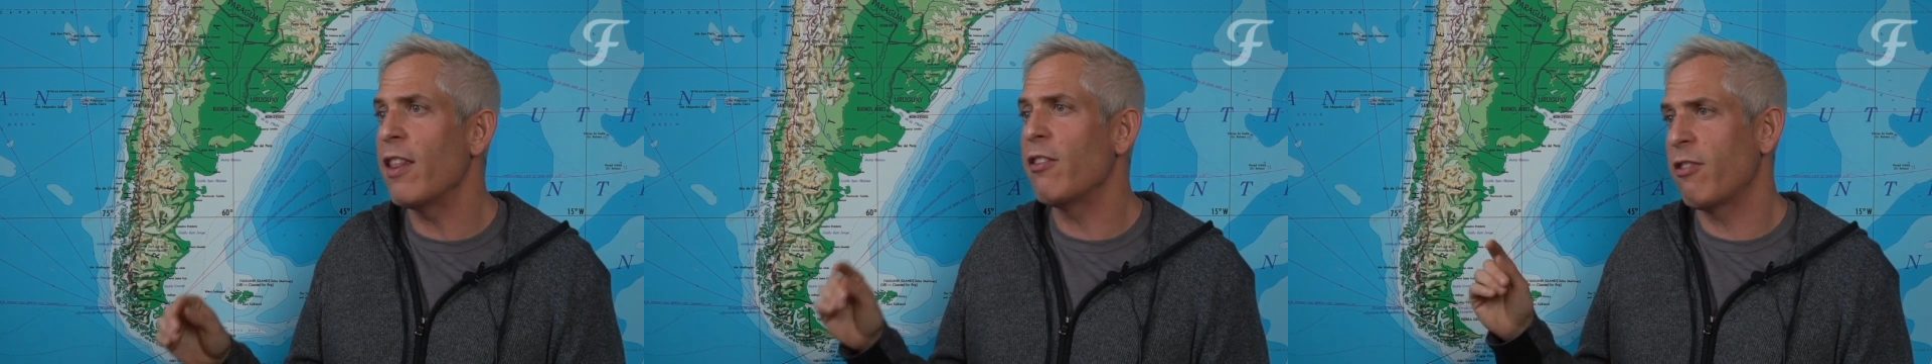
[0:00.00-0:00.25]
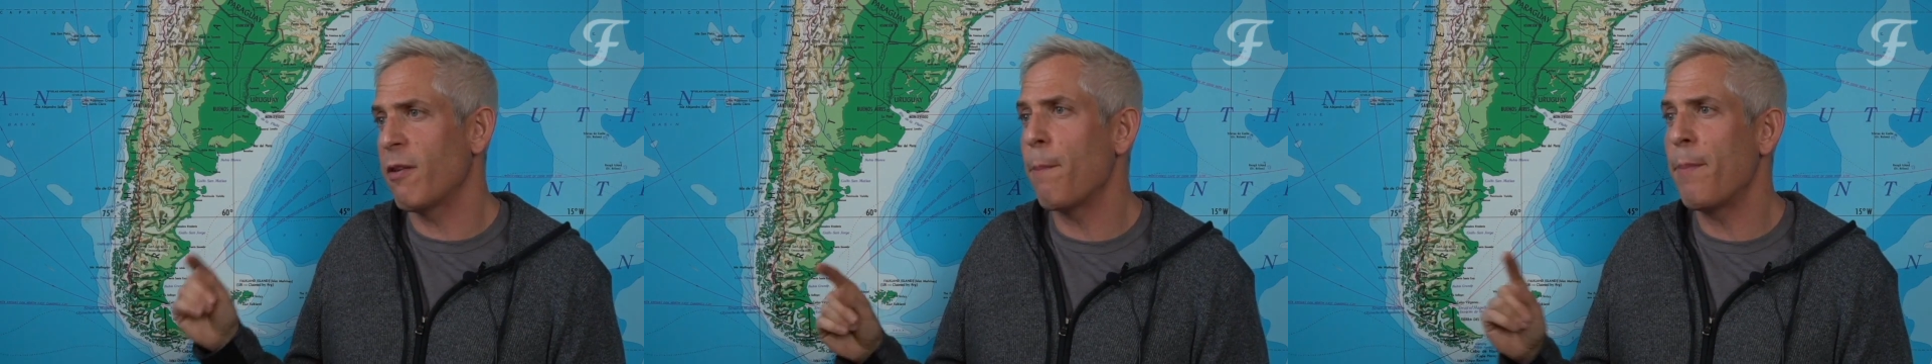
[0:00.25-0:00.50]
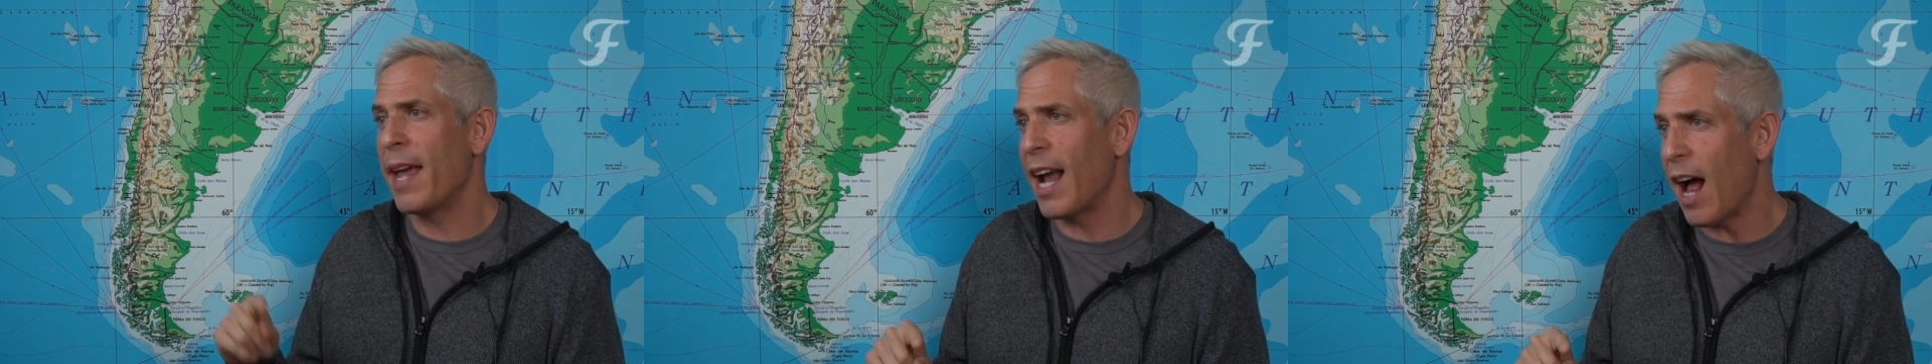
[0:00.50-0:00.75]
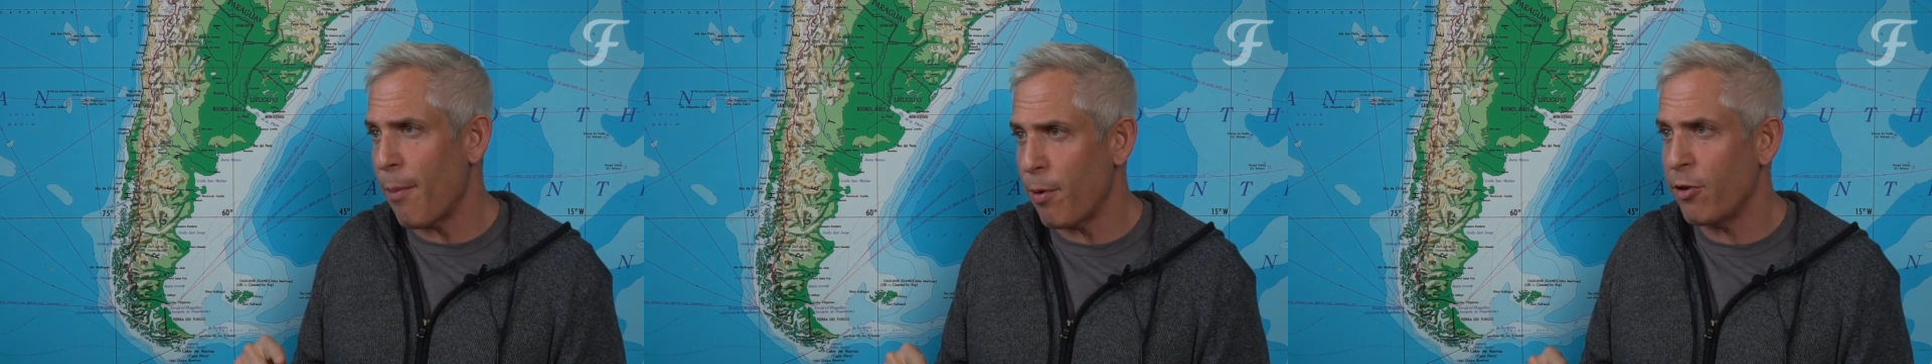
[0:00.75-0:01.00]
And this is a
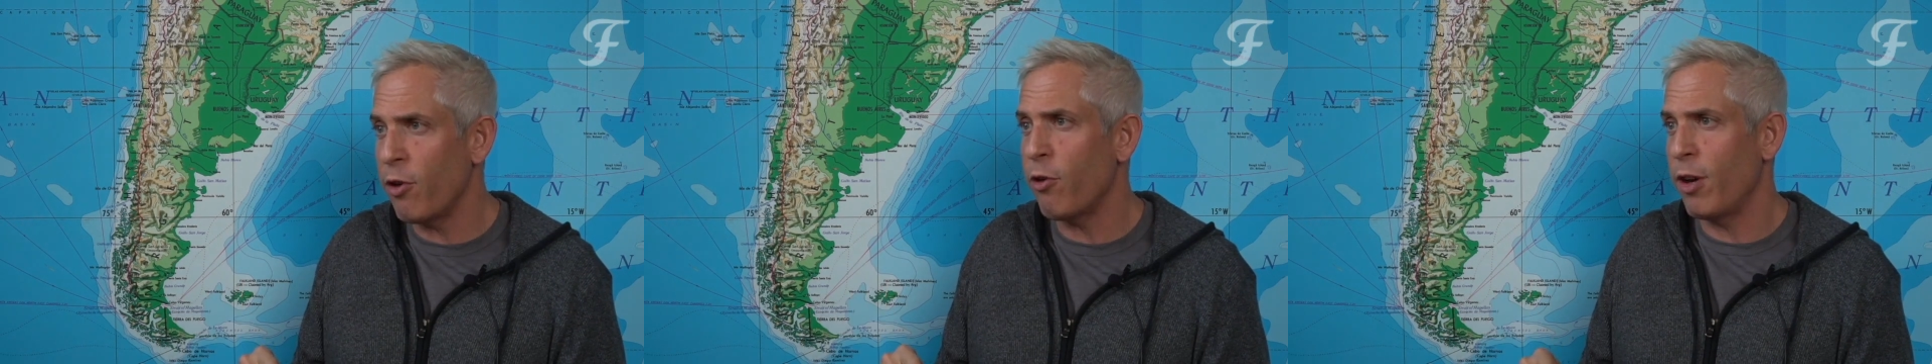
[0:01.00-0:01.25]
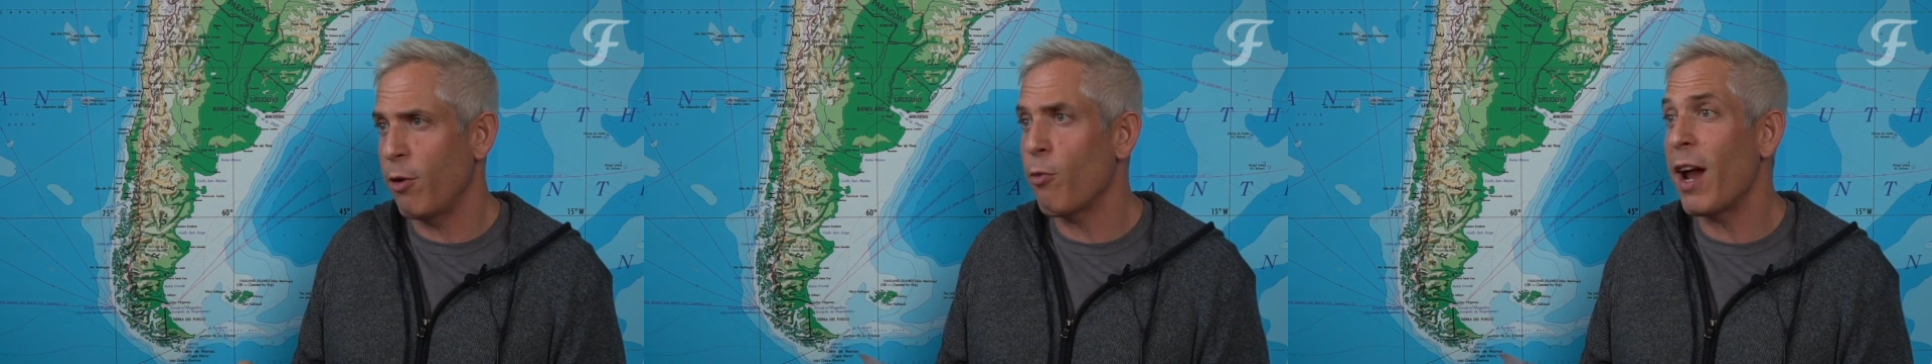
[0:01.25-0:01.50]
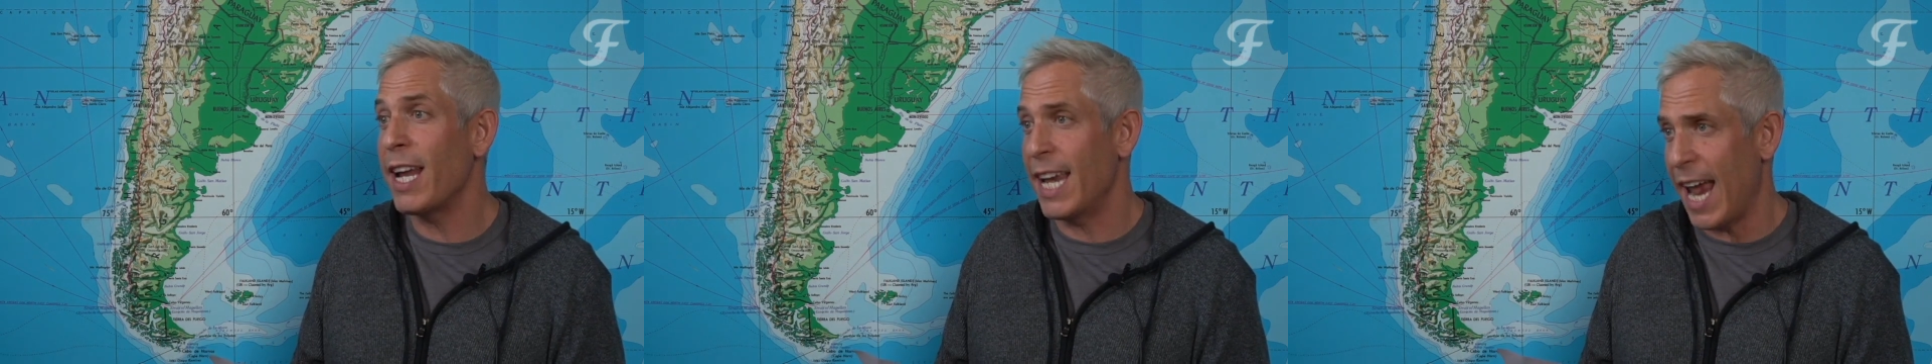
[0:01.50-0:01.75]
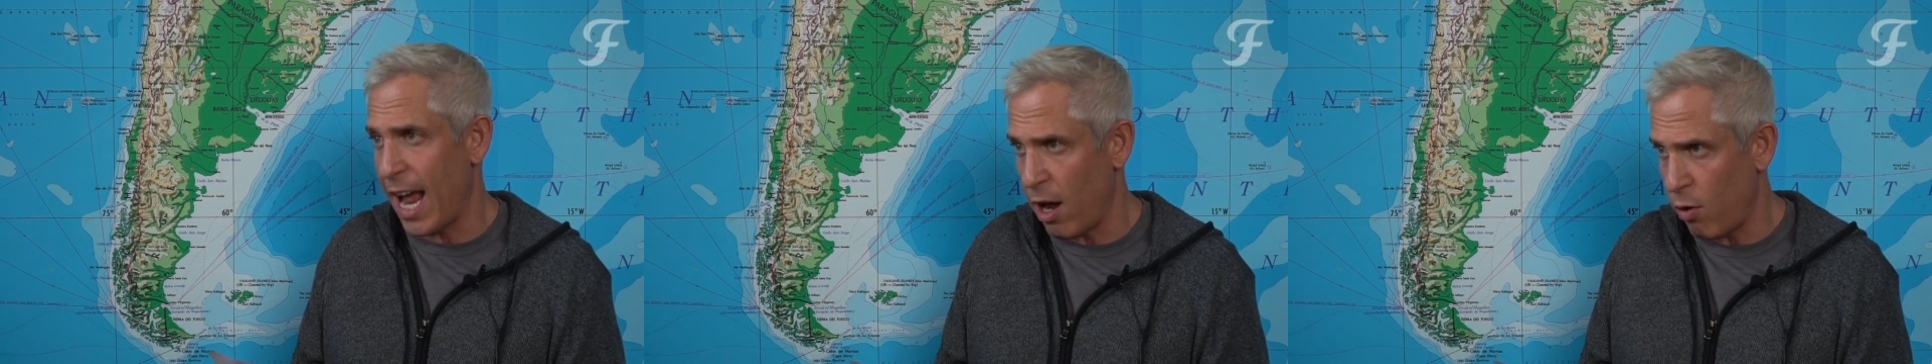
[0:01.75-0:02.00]
big opportunity right
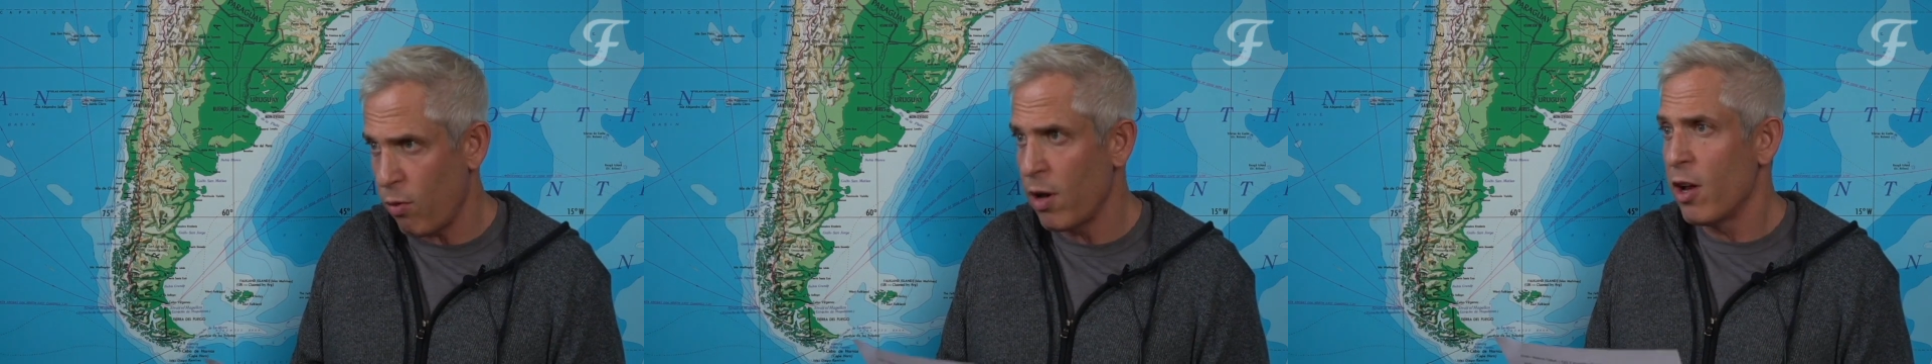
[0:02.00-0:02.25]
now